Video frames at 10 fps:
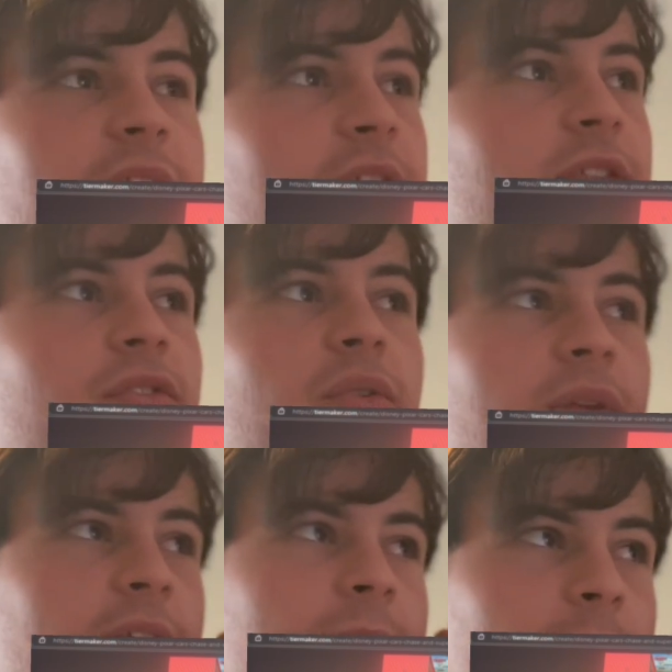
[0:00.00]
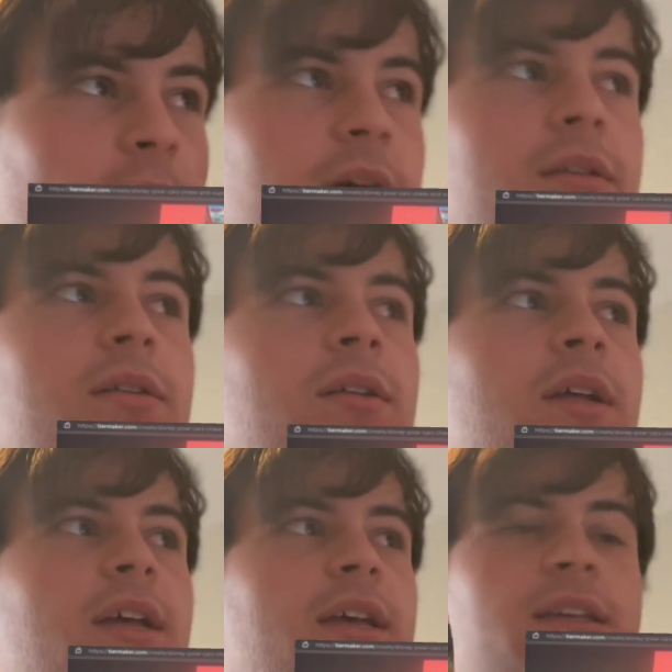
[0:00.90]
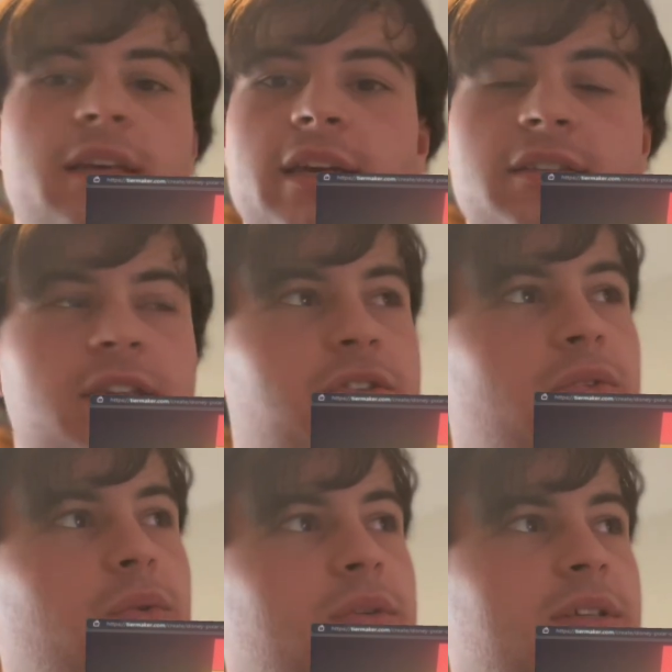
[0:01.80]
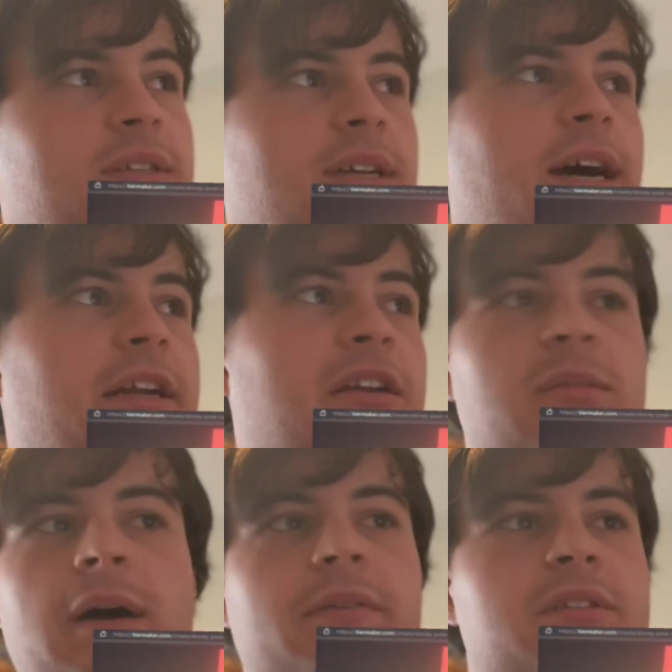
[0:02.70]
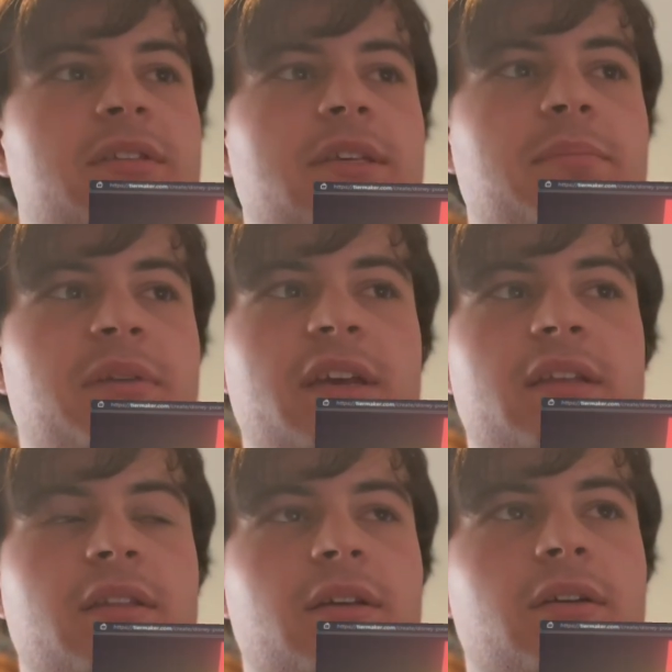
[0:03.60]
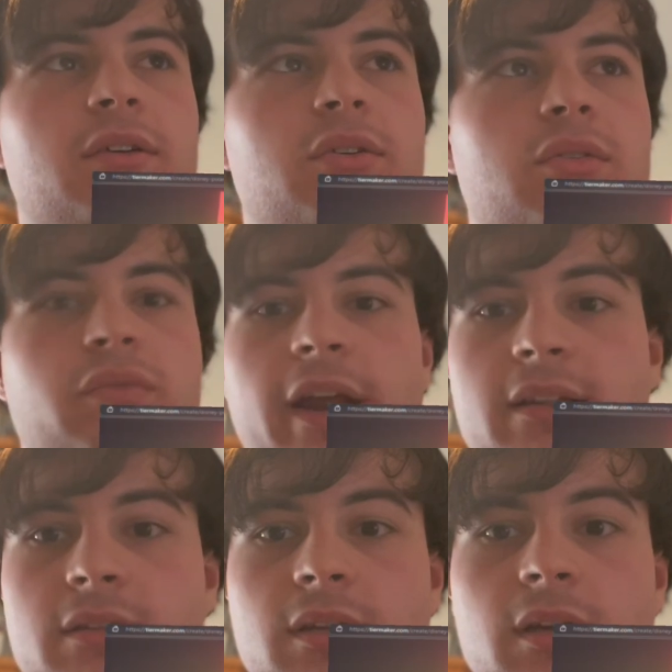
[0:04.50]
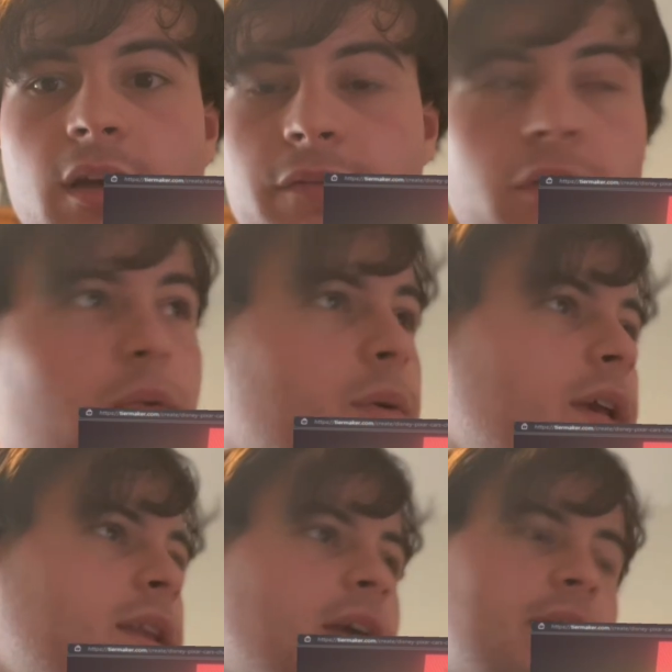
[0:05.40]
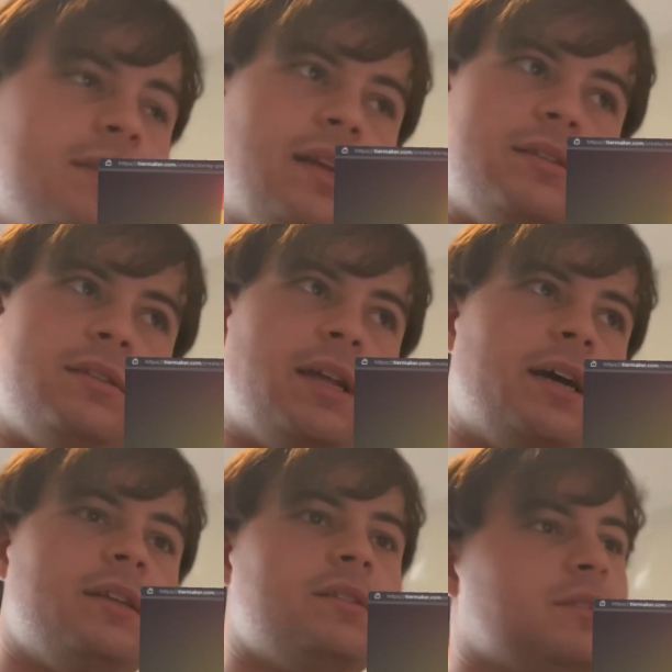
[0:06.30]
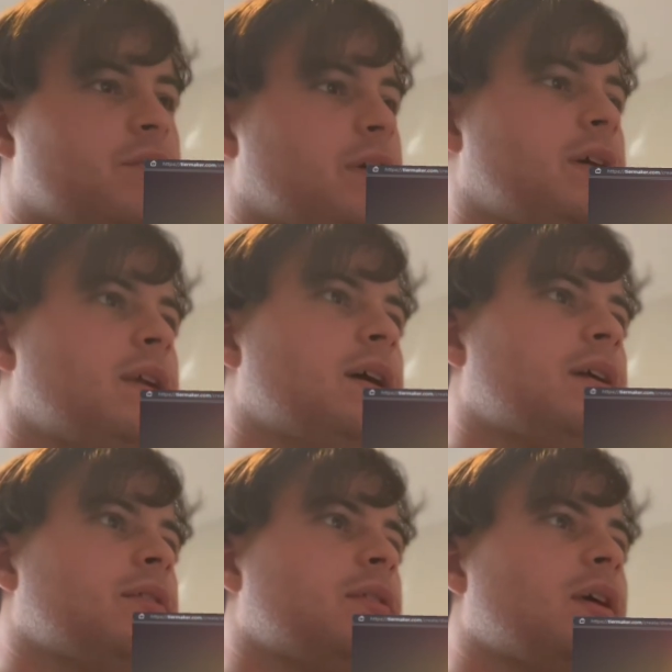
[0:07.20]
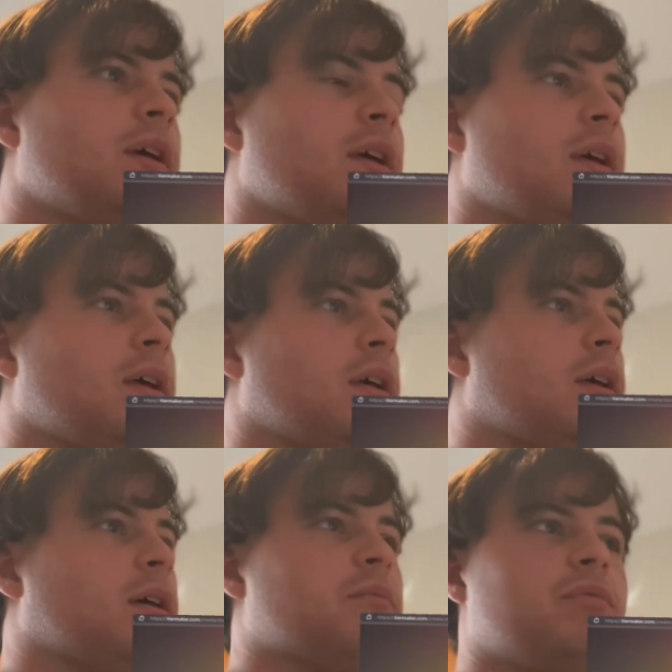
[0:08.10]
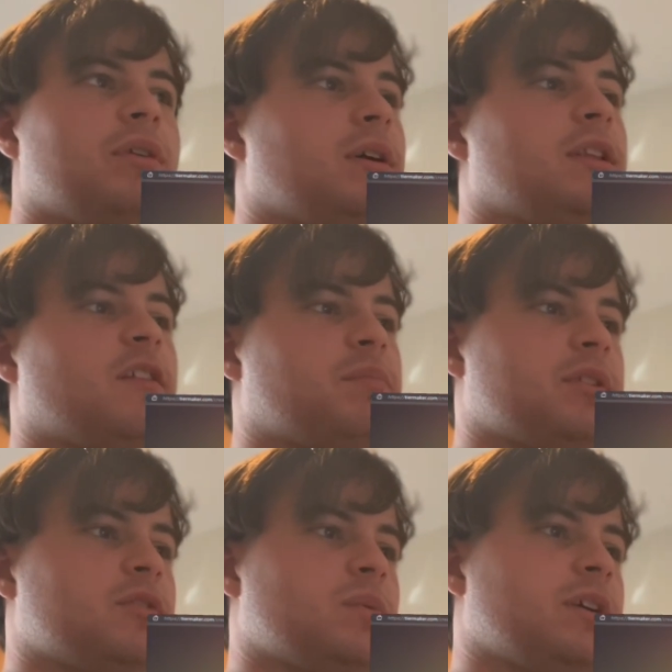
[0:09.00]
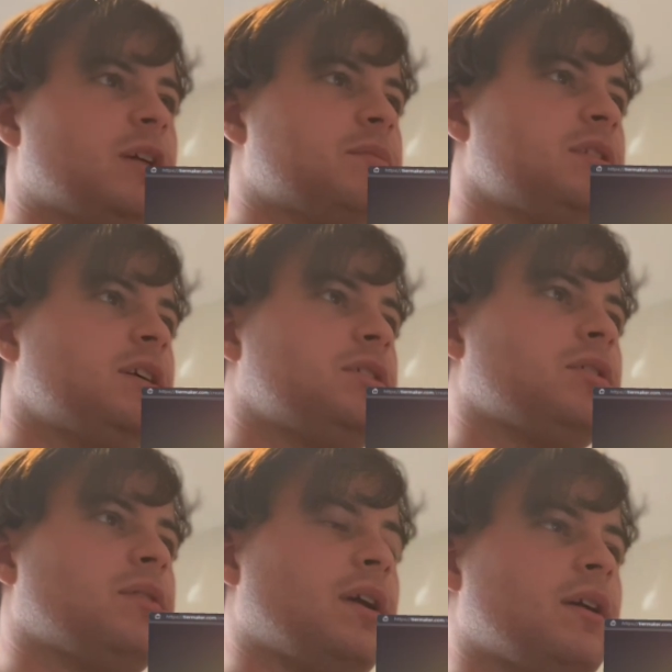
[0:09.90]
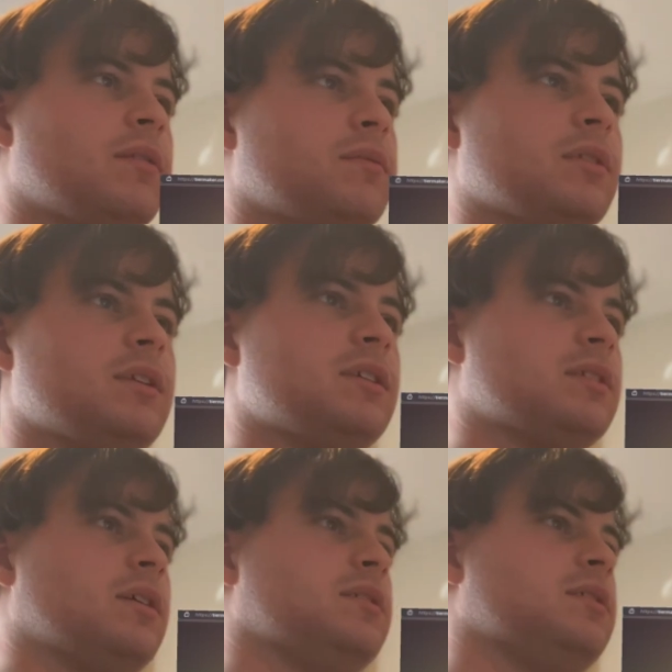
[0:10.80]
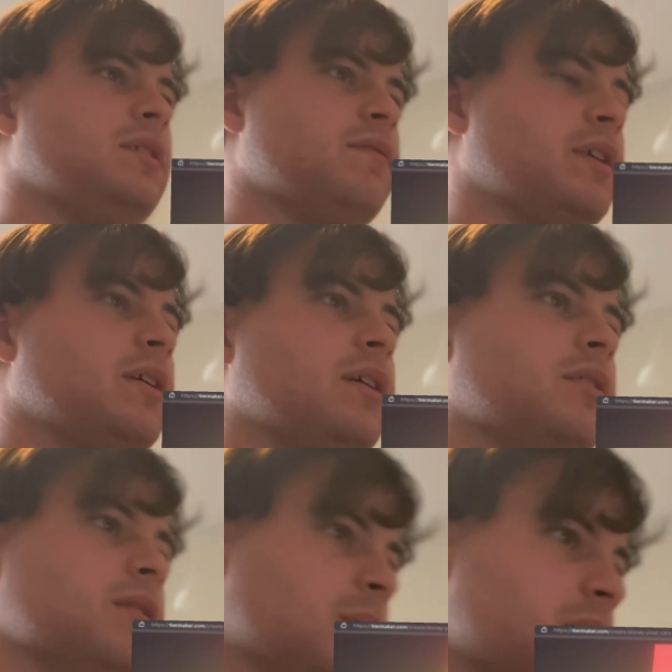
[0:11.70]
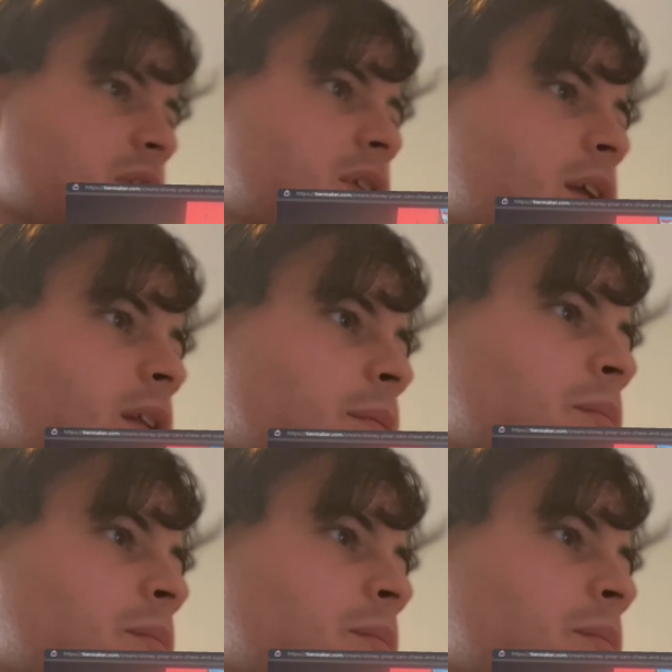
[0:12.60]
He's a unique model. He has such a cool design on him. Obviously, being the grandson of the Queen, has that status. Very nice. Really love Prince William. Such a great release. Honestly, very underappreciated.